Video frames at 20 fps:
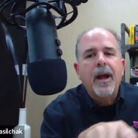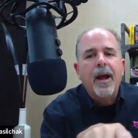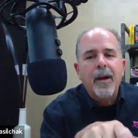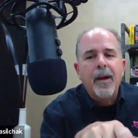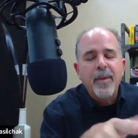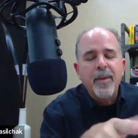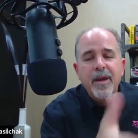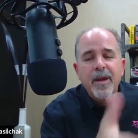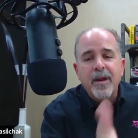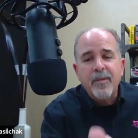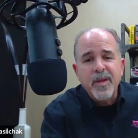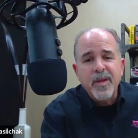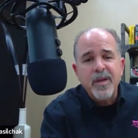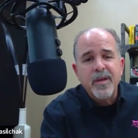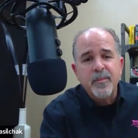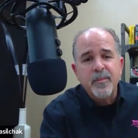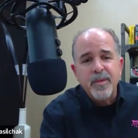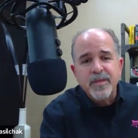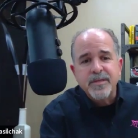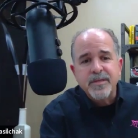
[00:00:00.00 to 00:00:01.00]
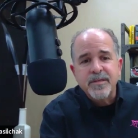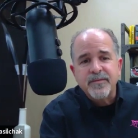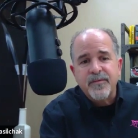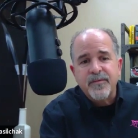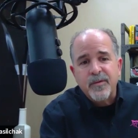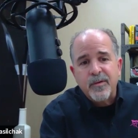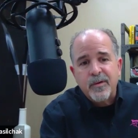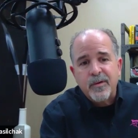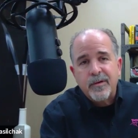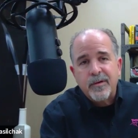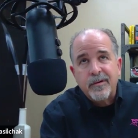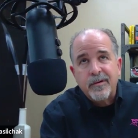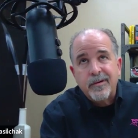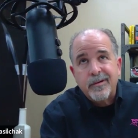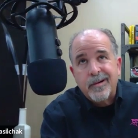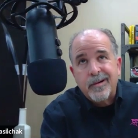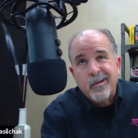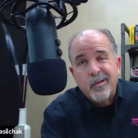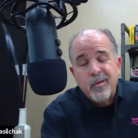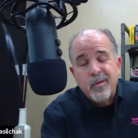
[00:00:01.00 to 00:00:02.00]
I mean, I've been in business for
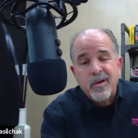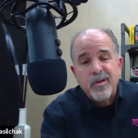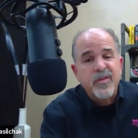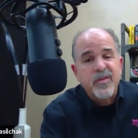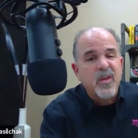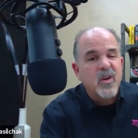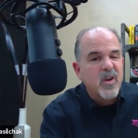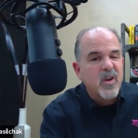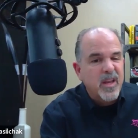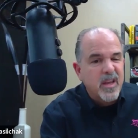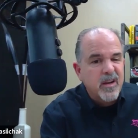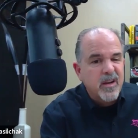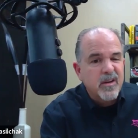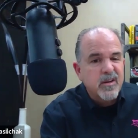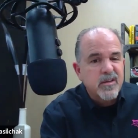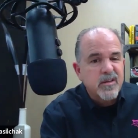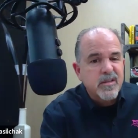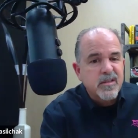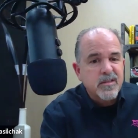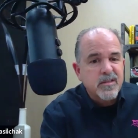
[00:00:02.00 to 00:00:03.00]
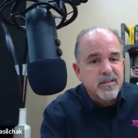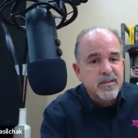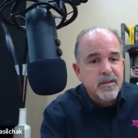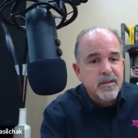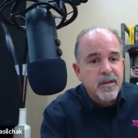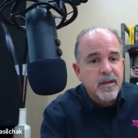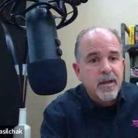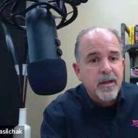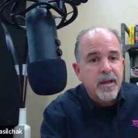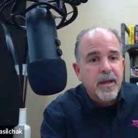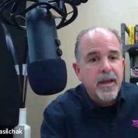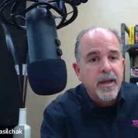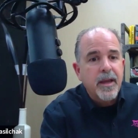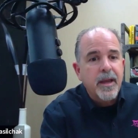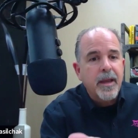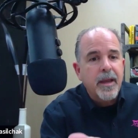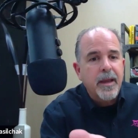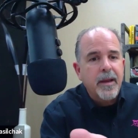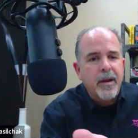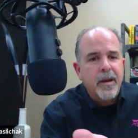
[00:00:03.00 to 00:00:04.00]
going on thirty years,
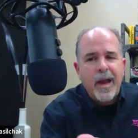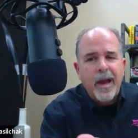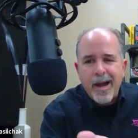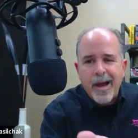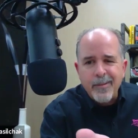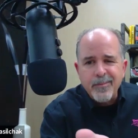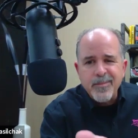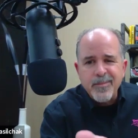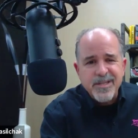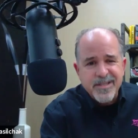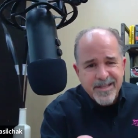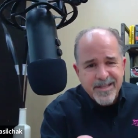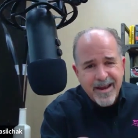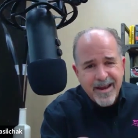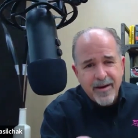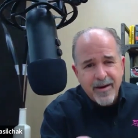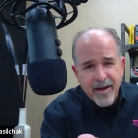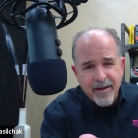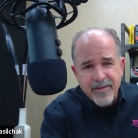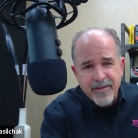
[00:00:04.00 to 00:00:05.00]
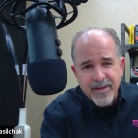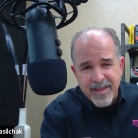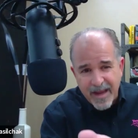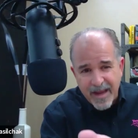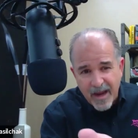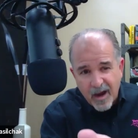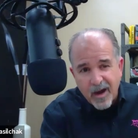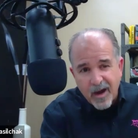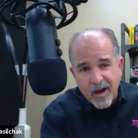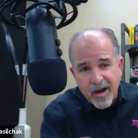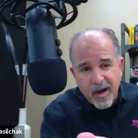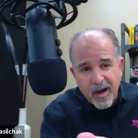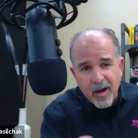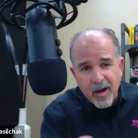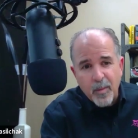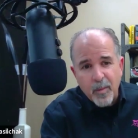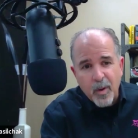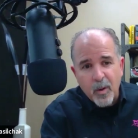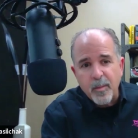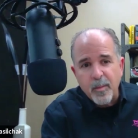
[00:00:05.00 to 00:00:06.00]
and I'm just now having the aha
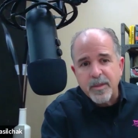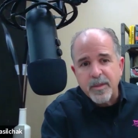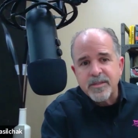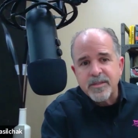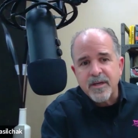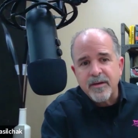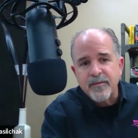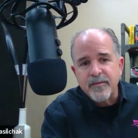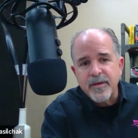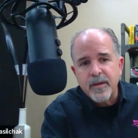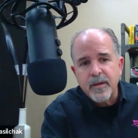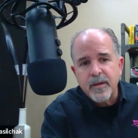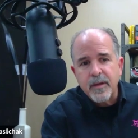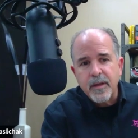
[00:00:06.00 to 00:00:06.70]
moments of it